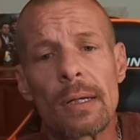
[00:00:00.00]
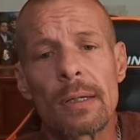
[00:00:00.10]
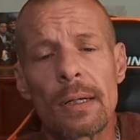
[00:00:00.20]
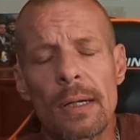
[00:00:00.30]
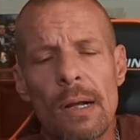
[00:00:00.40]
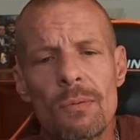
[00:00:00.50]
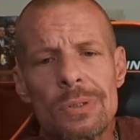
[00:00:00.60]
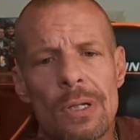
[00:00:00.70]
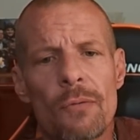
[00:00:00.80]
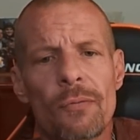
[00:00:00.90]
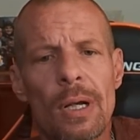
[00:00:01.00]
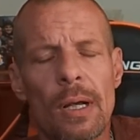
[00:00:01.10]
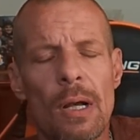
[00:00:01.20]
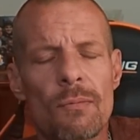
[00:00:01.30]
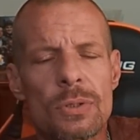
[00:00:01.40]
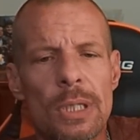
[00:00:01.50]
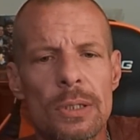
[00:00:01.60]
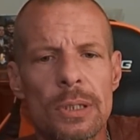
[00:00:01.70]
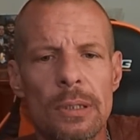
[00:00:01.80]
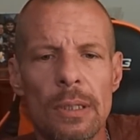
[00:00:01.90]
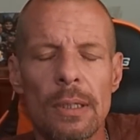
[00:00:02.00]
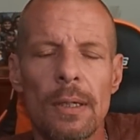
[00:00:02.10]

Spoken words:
And I was there for that conversation,